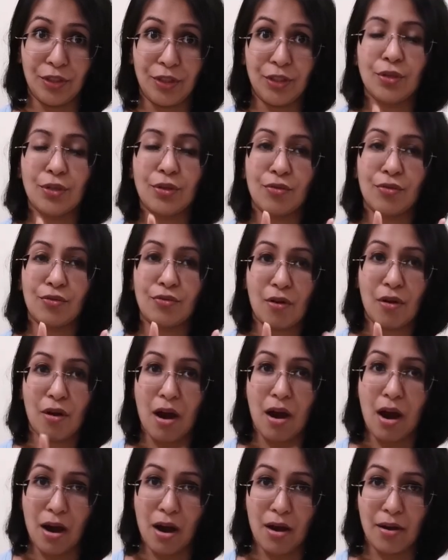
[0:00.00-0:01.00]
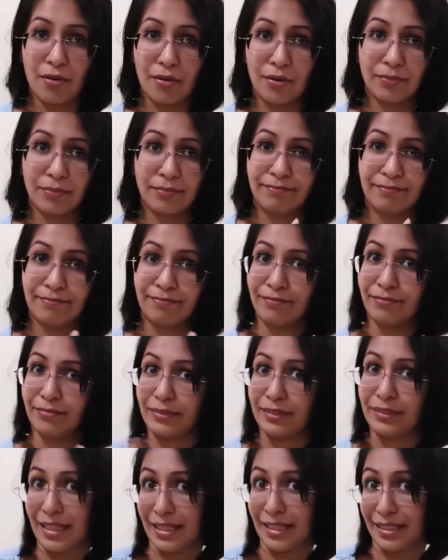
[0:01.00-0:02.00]
video for R
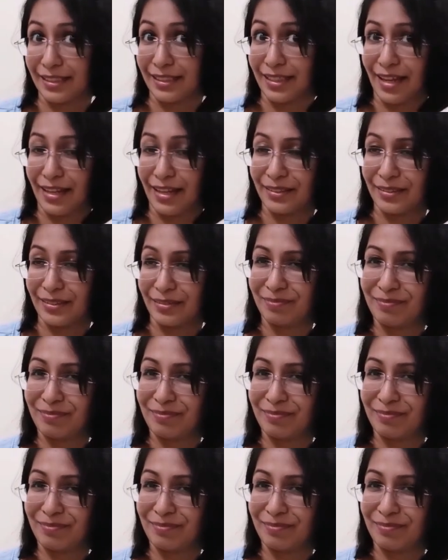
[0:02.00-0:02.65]
this side.